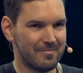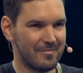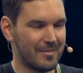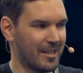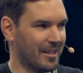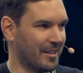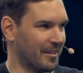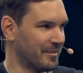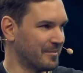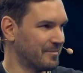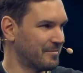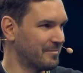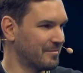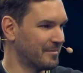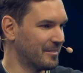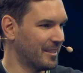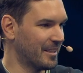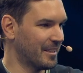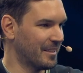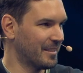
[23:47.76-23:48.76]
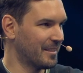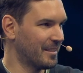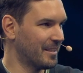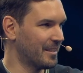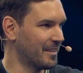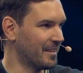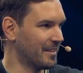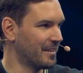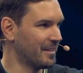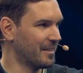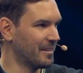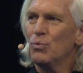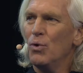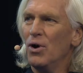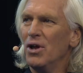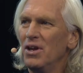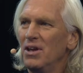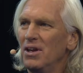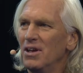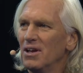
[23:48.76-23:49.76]
yeah. And there was
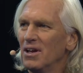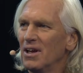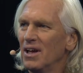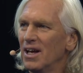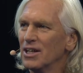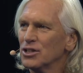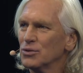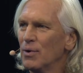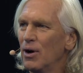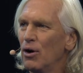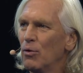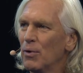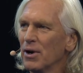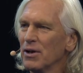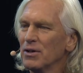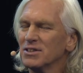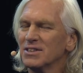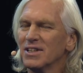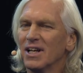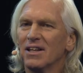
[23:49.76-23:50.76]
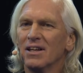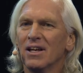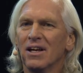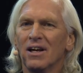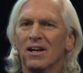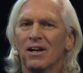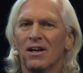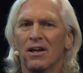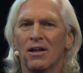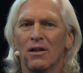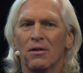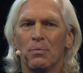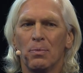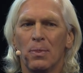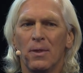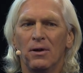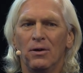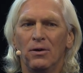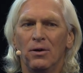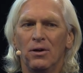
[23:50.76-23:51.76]
one uh, as well where you said
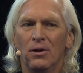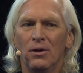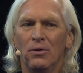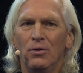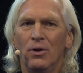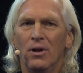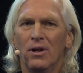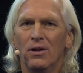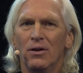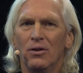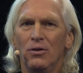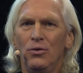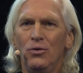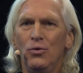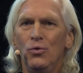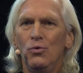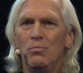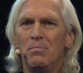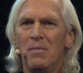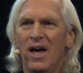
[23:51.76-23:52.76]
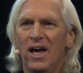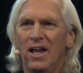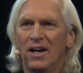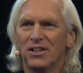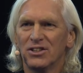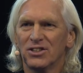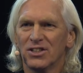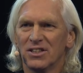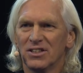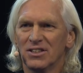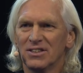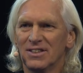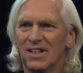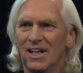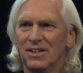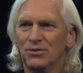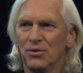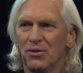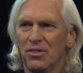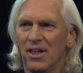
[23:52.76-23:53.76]
new managers
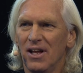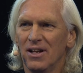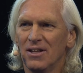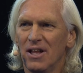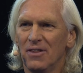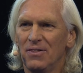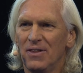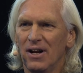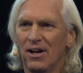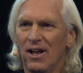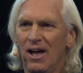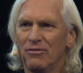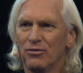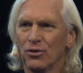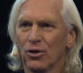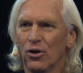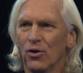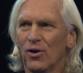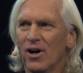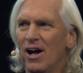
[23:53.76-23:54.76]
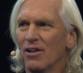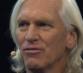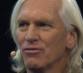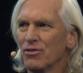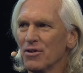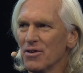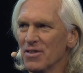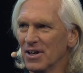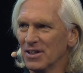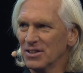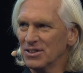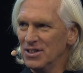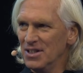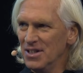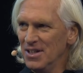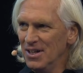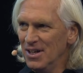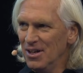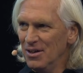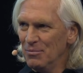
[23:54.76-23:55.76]
tend to think that they have to look out for their
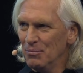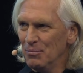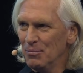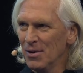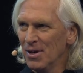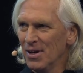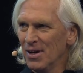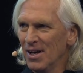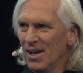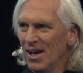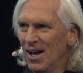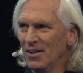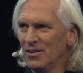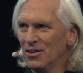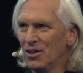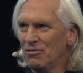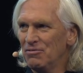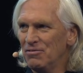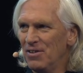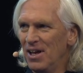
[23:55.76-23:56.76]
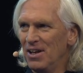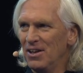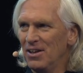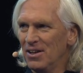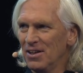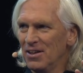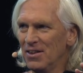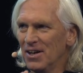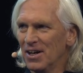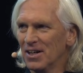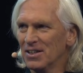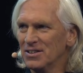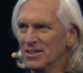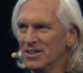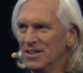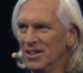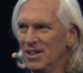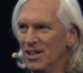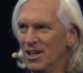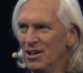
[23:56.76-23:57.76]
team yeah. and defend their
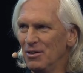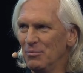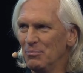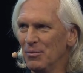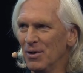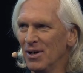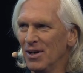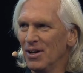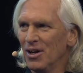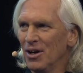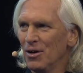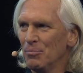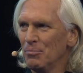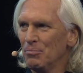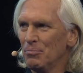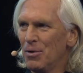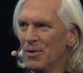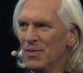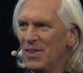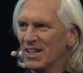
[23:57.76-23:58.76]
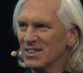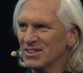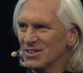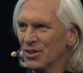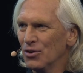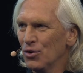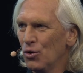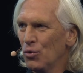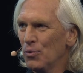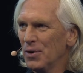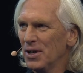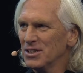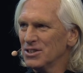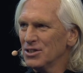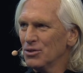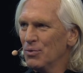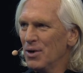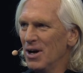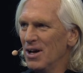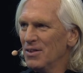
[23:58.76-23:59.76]
team but that's not always
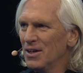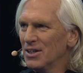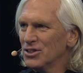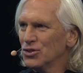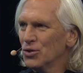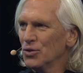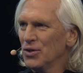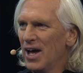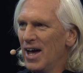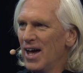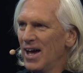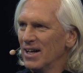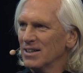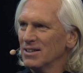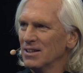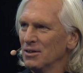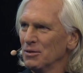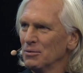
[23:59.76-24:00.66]
the way they should act. Uh,